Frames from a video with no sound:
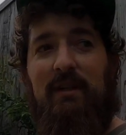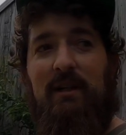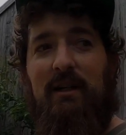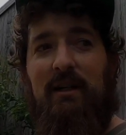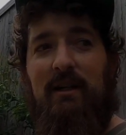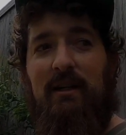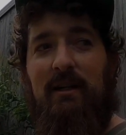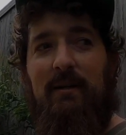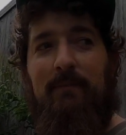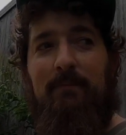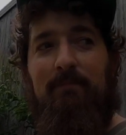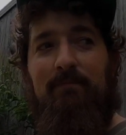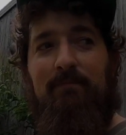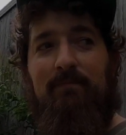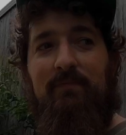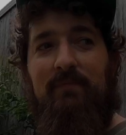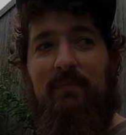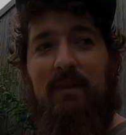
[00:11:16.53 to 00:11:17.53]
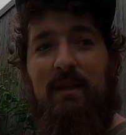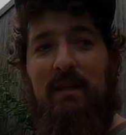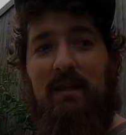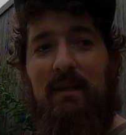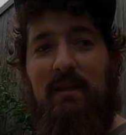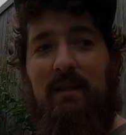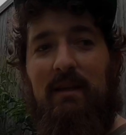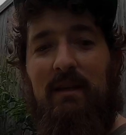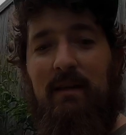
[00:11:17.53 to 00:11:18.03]

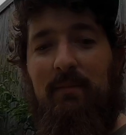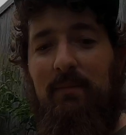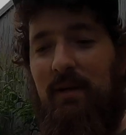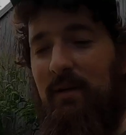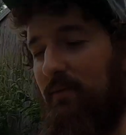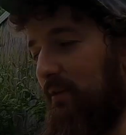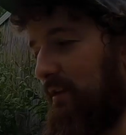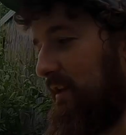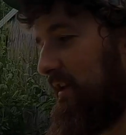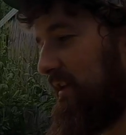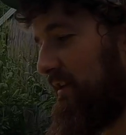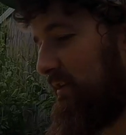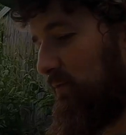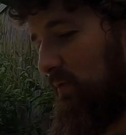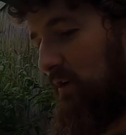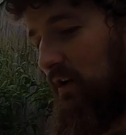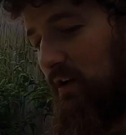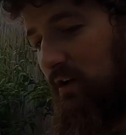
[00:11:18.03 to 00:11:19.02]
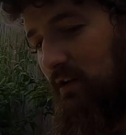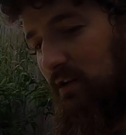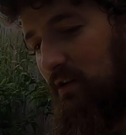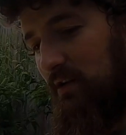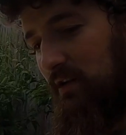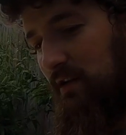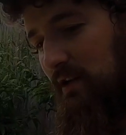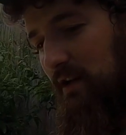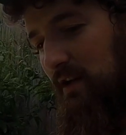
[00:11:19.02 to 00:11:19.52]
and be able to get where